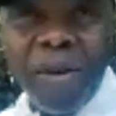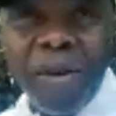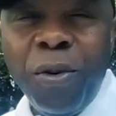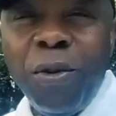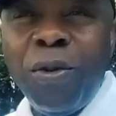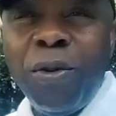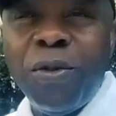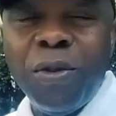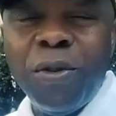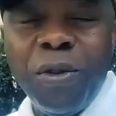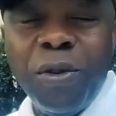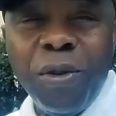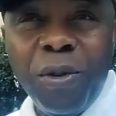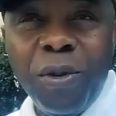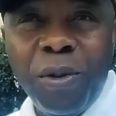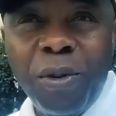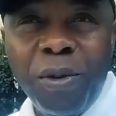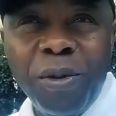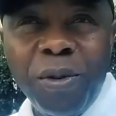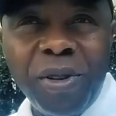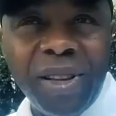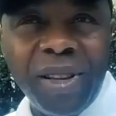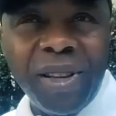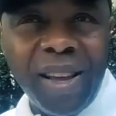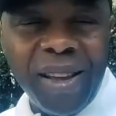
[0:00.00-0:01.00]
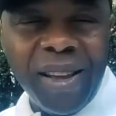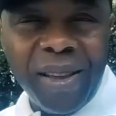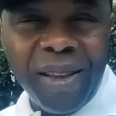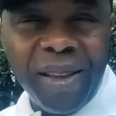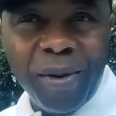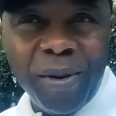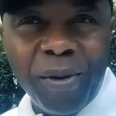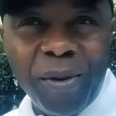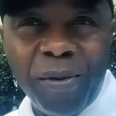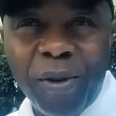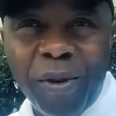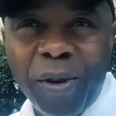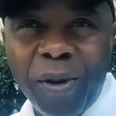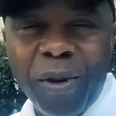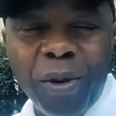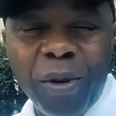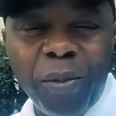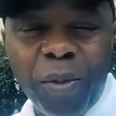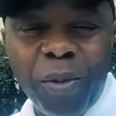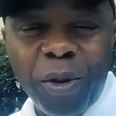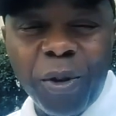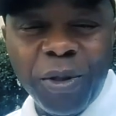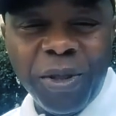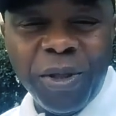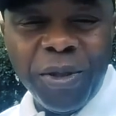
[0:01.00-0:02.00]
you to you. Thank you for the
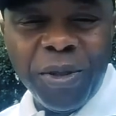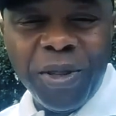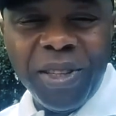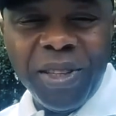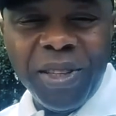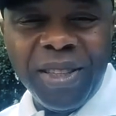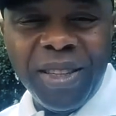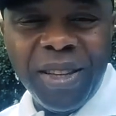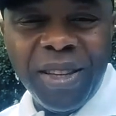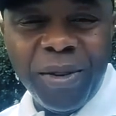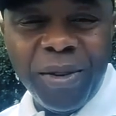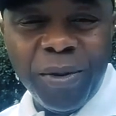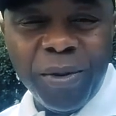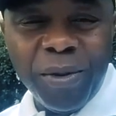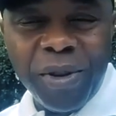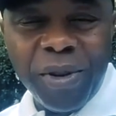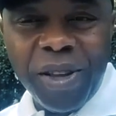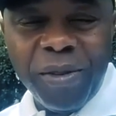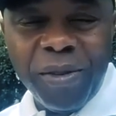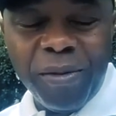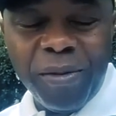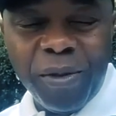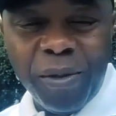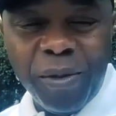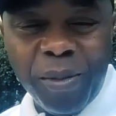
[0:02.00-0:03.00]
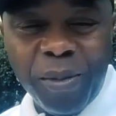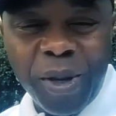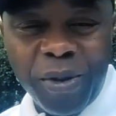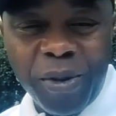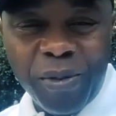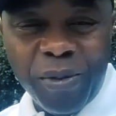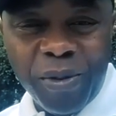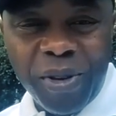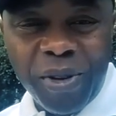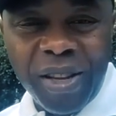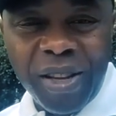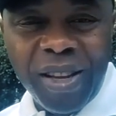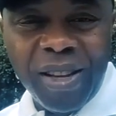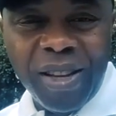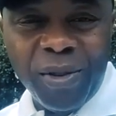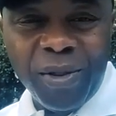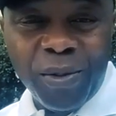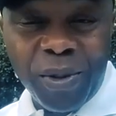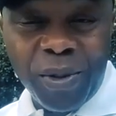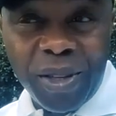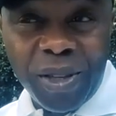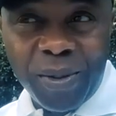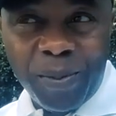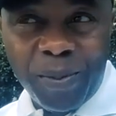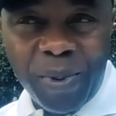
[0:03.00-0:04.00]
opportunity you give to me today
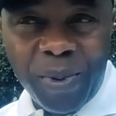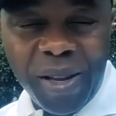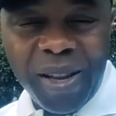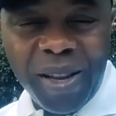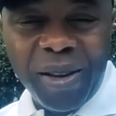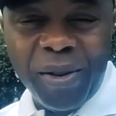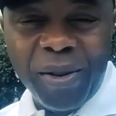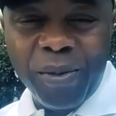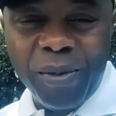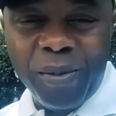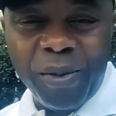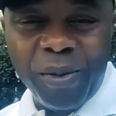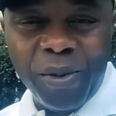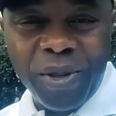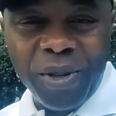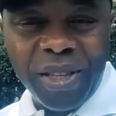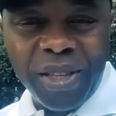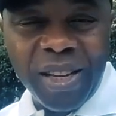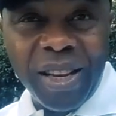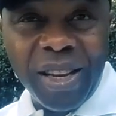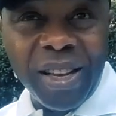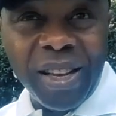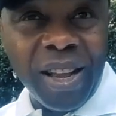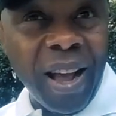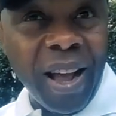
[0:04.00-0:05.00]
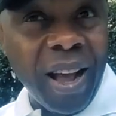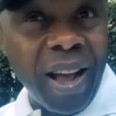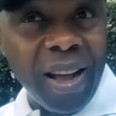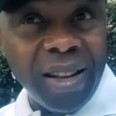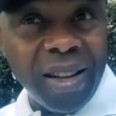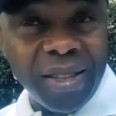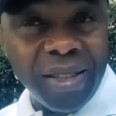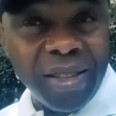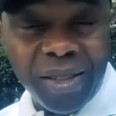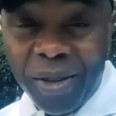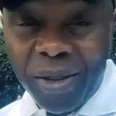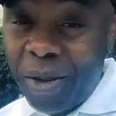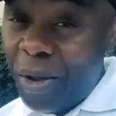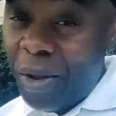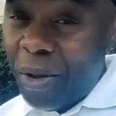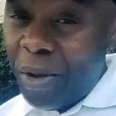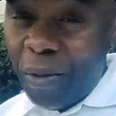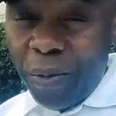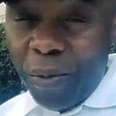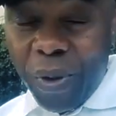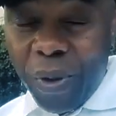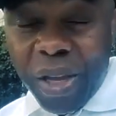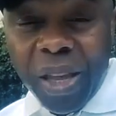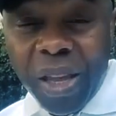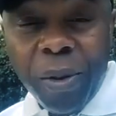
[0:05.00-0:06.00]
to explain the project. And
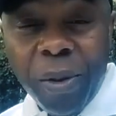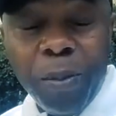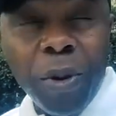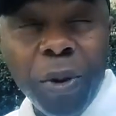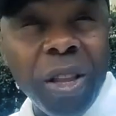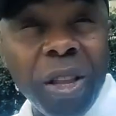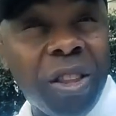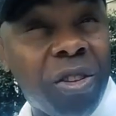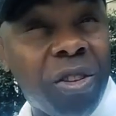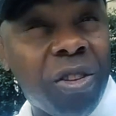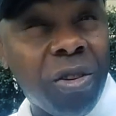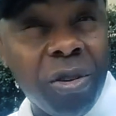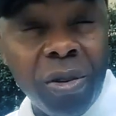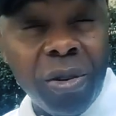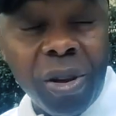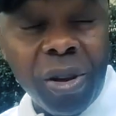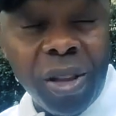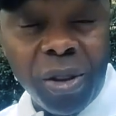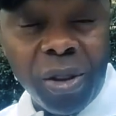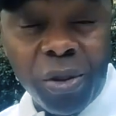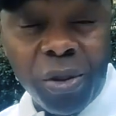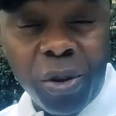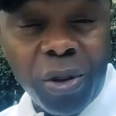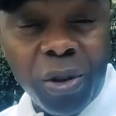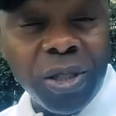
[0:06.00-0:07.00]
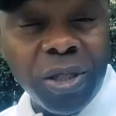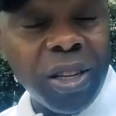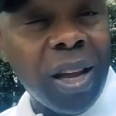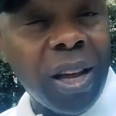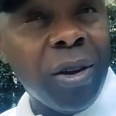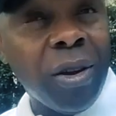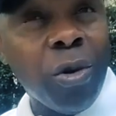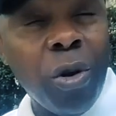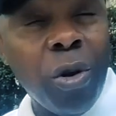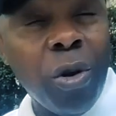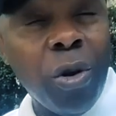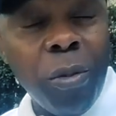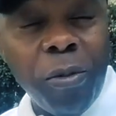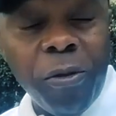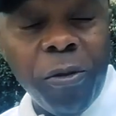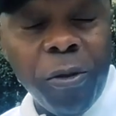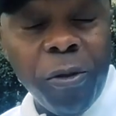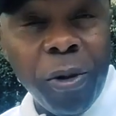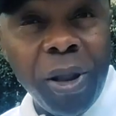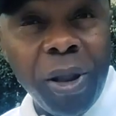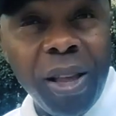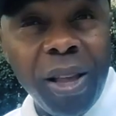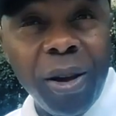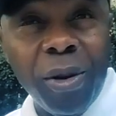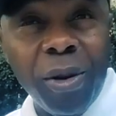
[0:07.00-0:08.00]
we keep it in touch, and
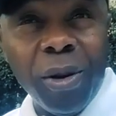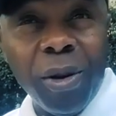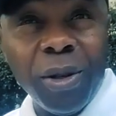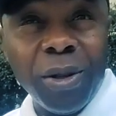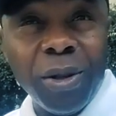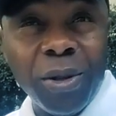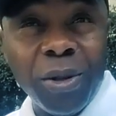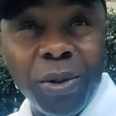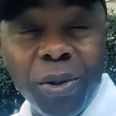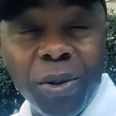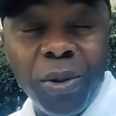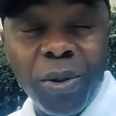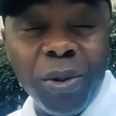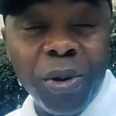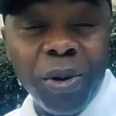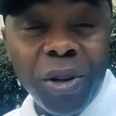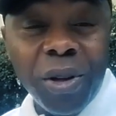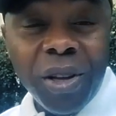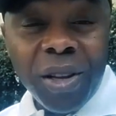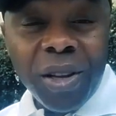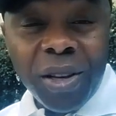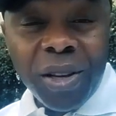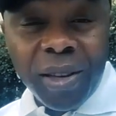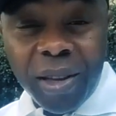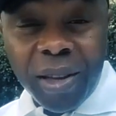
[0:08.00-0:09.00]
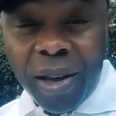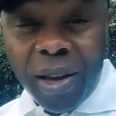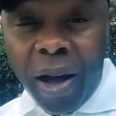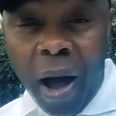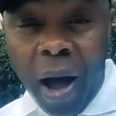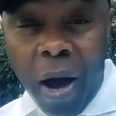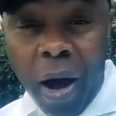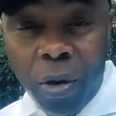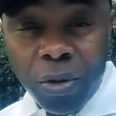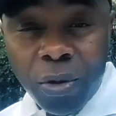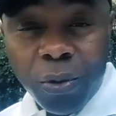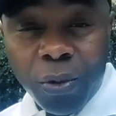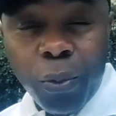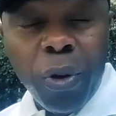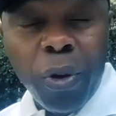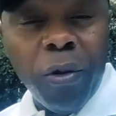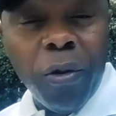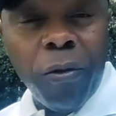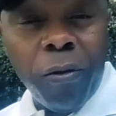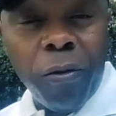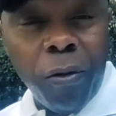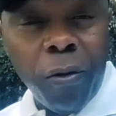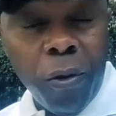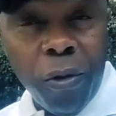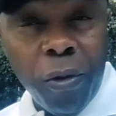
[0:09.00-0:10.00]
hopefully also the house will
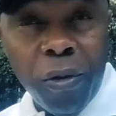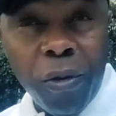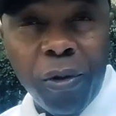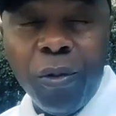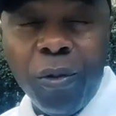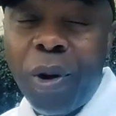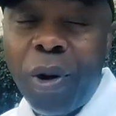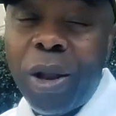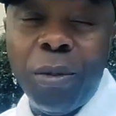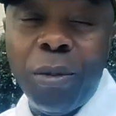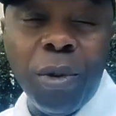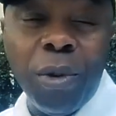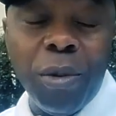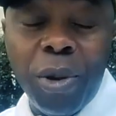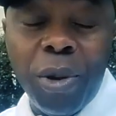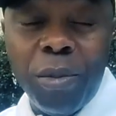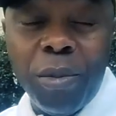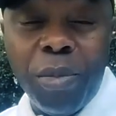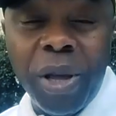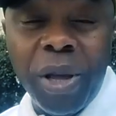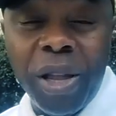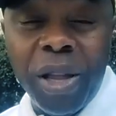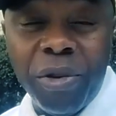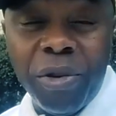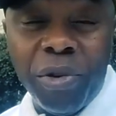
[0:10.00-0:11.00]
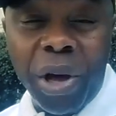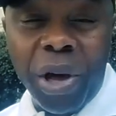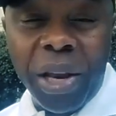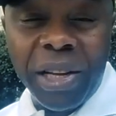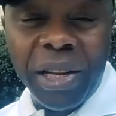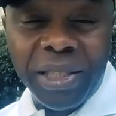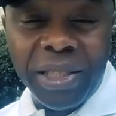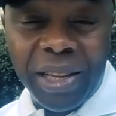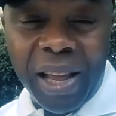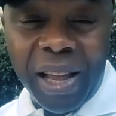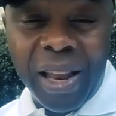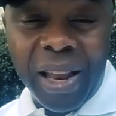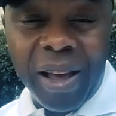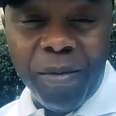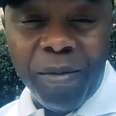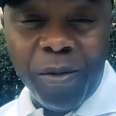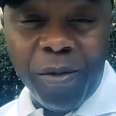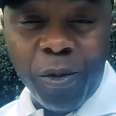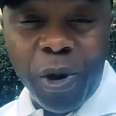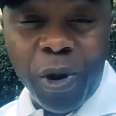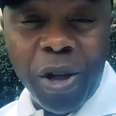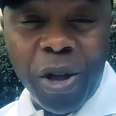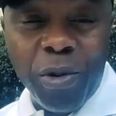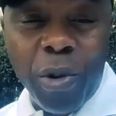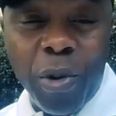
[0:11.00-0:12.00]
full when we will be in Dar es
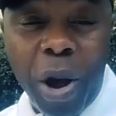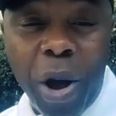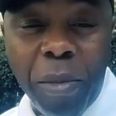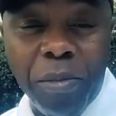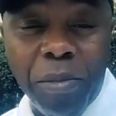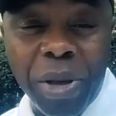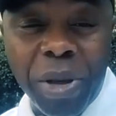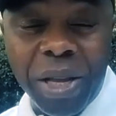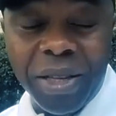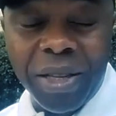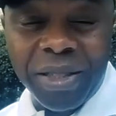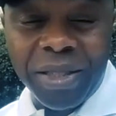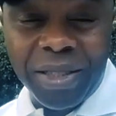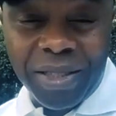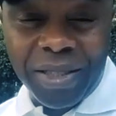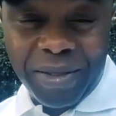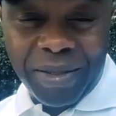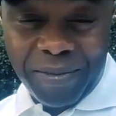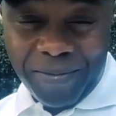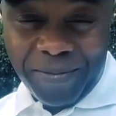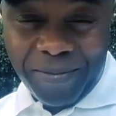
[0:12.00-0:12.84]
Salaam, where you are based.